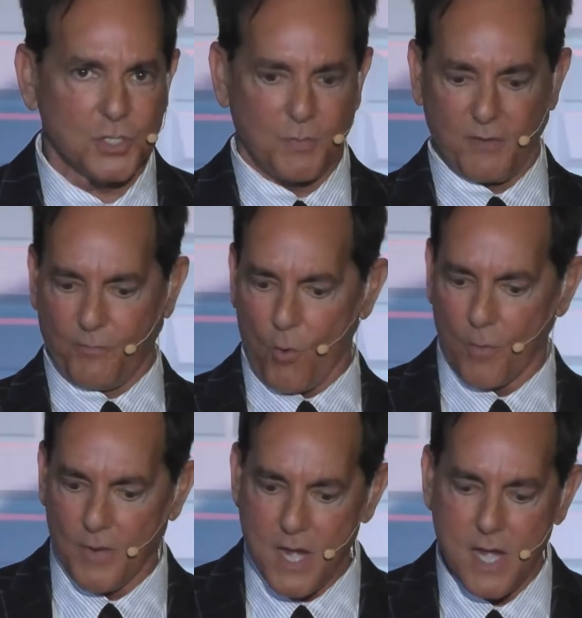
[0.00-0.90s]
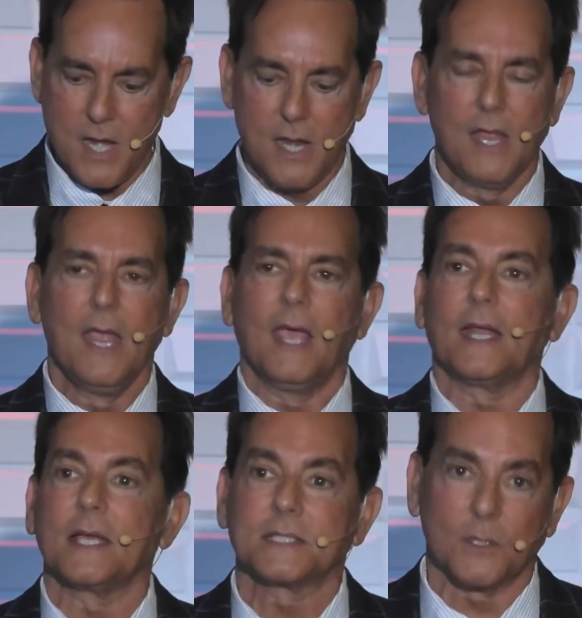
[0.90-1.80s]
before me? And
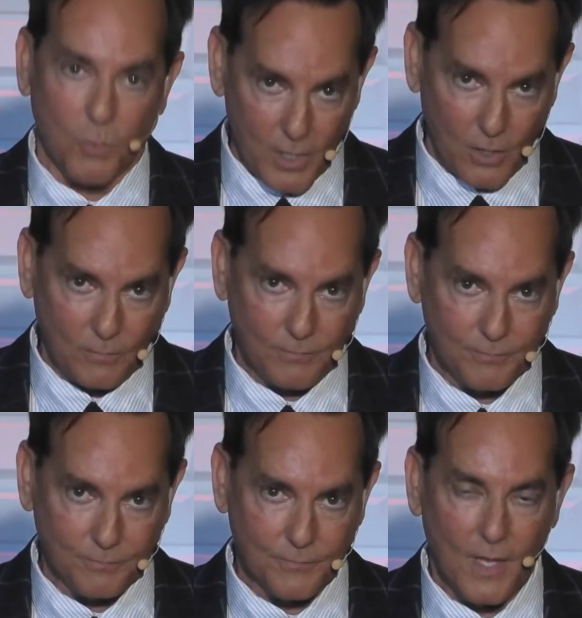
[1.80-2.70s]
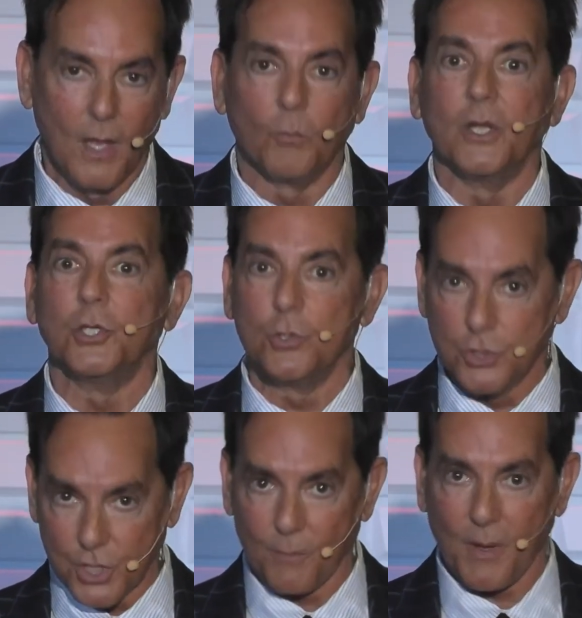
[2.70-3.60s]
I said, well, when you
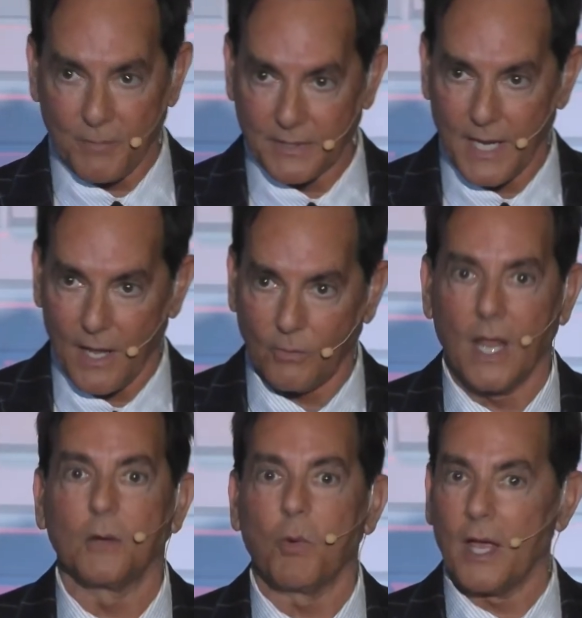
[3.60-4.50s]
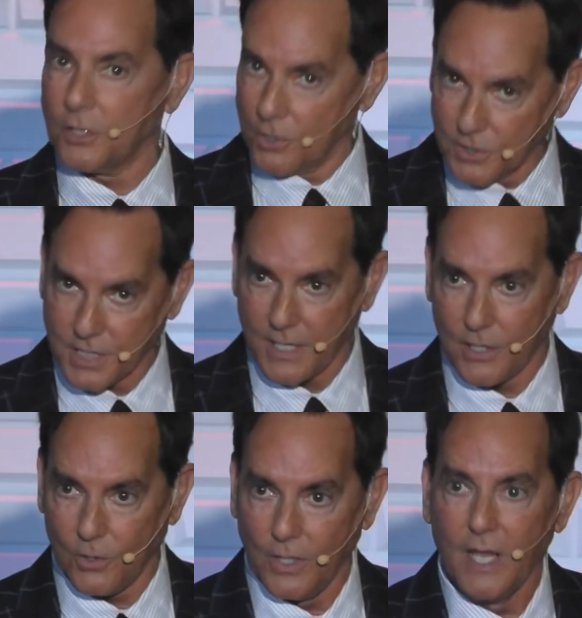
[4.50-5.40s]
jump up and down and wag your
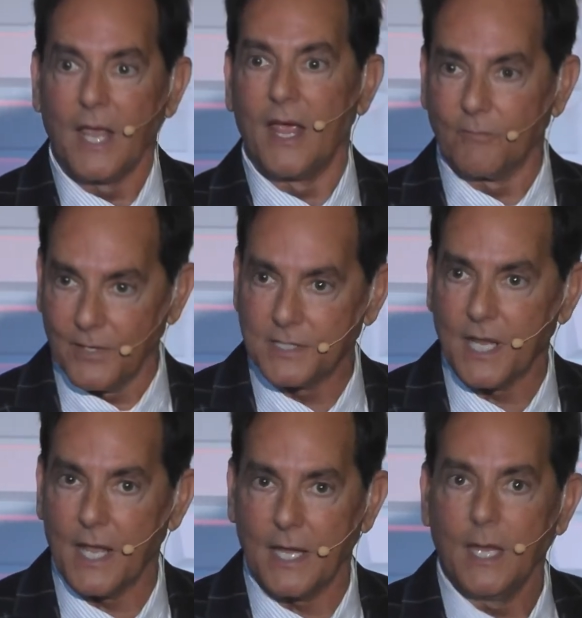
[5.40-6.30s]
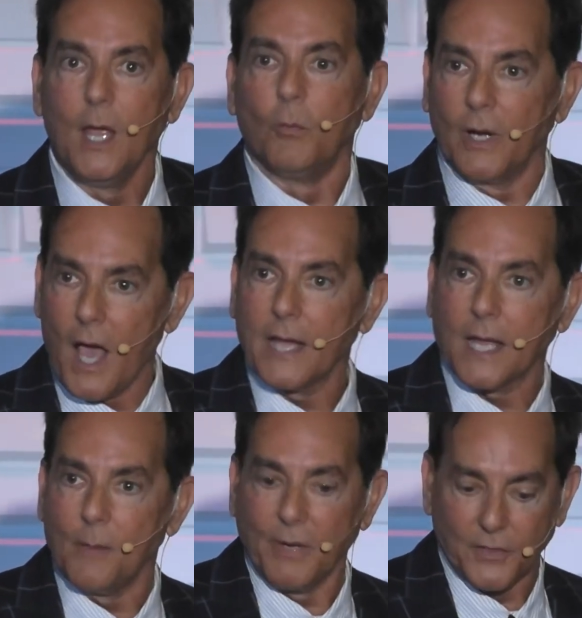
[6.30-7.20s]
tail every day when I
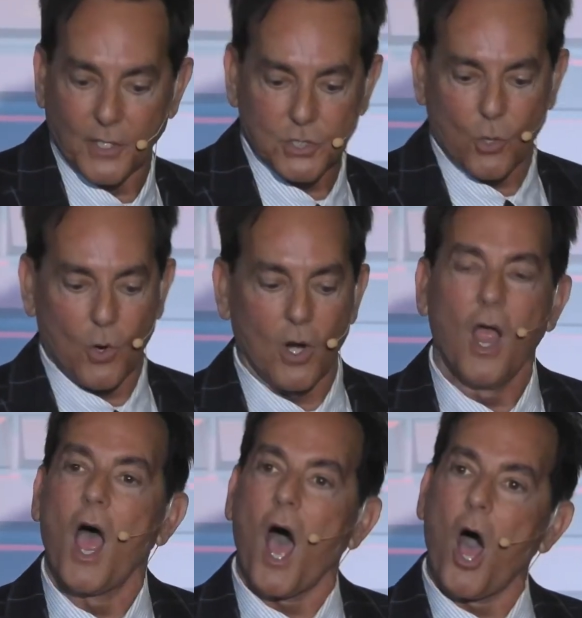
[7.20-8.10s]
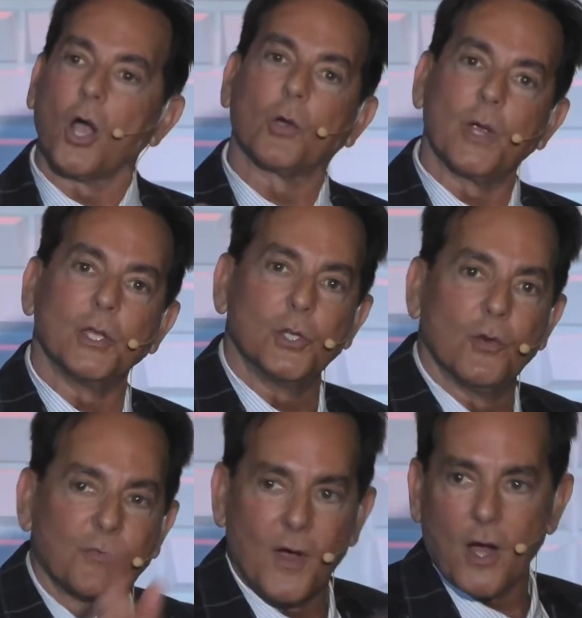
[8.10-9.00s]
come in the door, I'll greet you
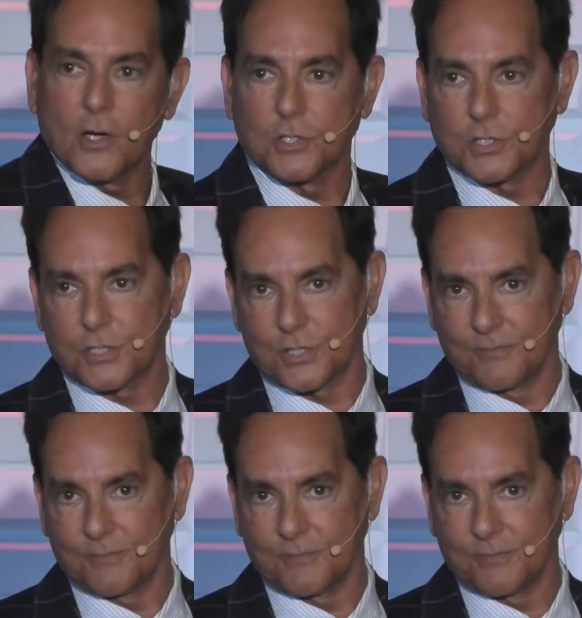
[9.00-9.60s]
first.